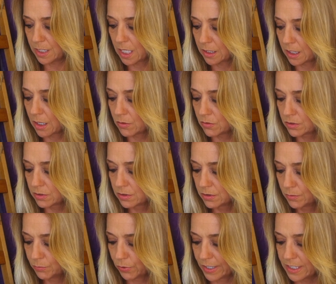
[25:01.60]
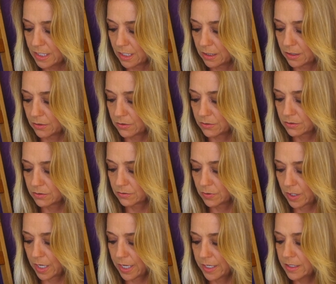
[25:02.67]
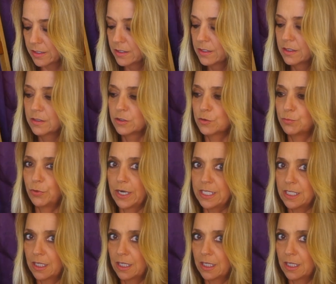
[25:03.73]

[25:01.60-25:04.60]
yellow, bright yellow, okay? There's bright